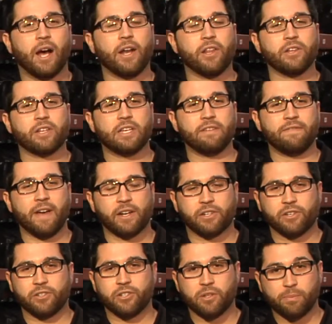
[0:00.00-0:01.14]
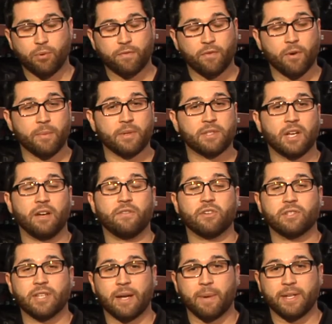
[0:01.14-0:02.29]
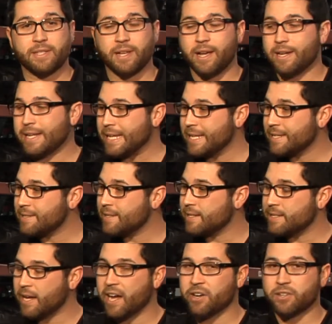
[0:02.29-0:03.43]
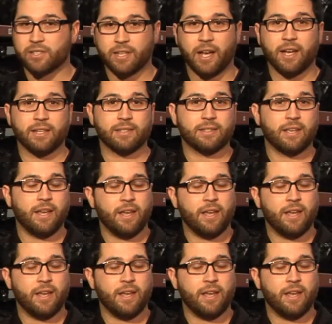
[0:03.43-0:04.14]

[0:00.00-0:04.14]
Another key factor to the performance of your side-by-side is the tire size.